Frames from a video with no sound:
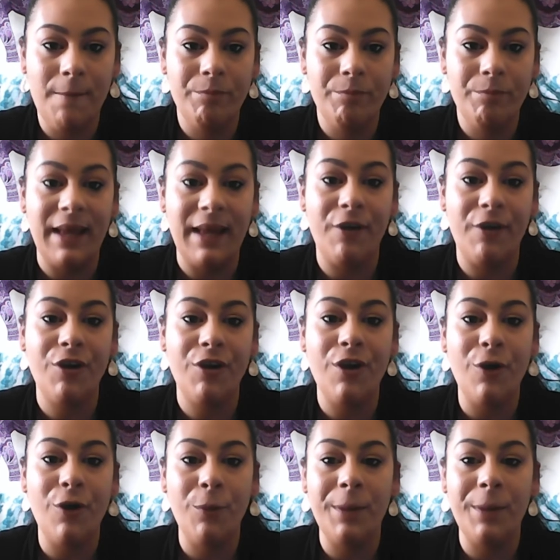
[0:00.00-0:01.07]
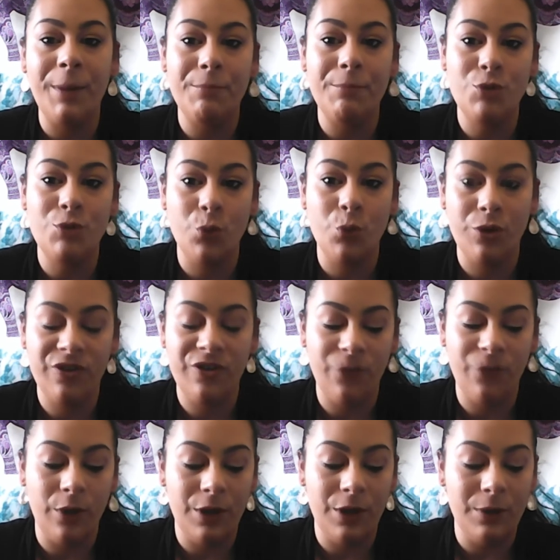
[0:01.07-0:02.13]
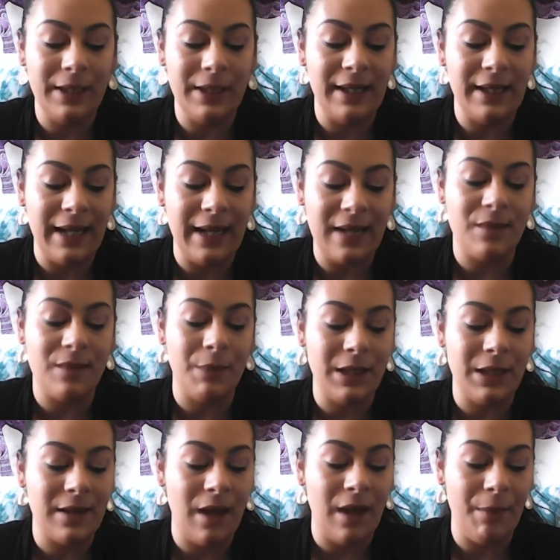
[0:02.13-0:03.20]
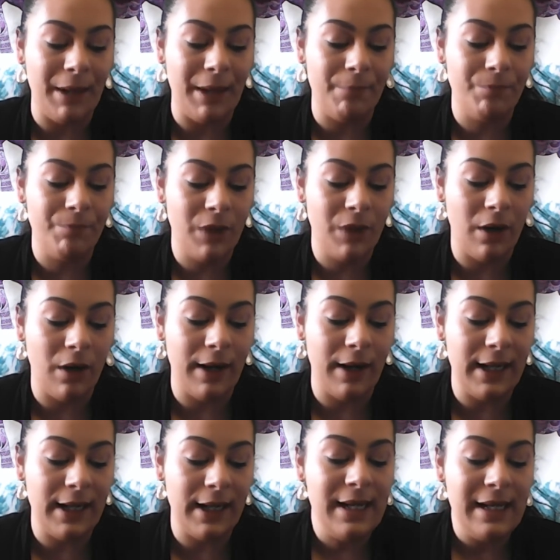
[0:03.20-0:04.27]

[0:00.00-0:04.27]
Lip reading: that are going to open up doors for you in the next months coming. All right.